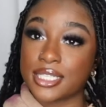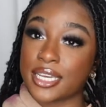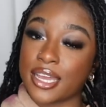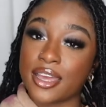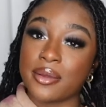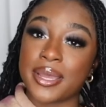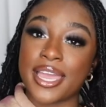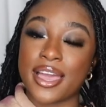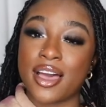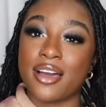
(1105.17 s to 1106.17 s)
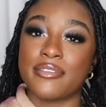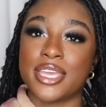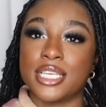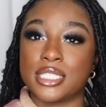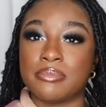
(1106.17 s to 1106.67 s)
tech item I have
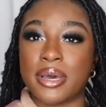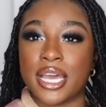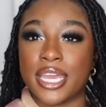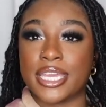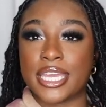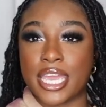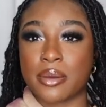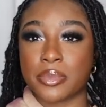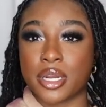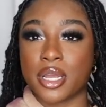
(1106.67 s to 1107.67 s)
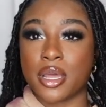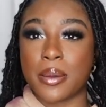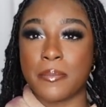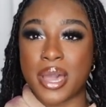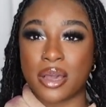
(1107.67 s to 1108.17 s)
is my
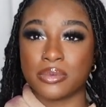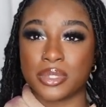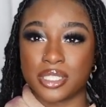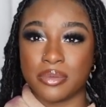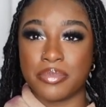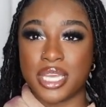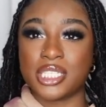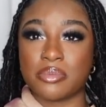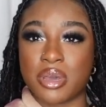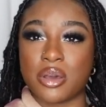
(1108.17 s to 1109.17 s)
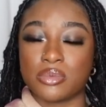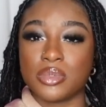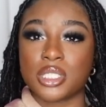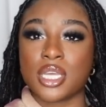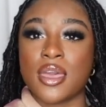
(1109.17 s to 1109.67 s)
camera mount, the base
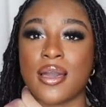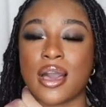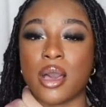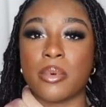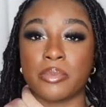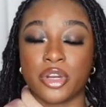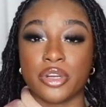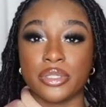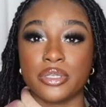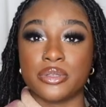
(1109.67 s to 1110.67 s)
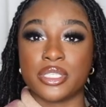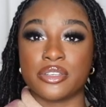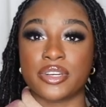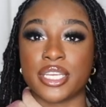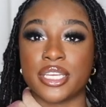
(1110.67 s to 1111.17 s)
mount. I'm currently using it
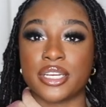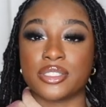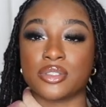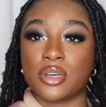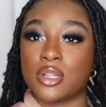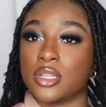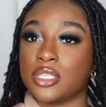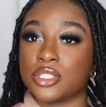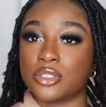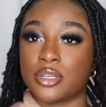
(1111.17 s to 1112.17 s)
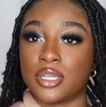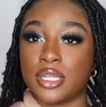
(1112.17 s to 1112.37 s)
right here, so I'll insert a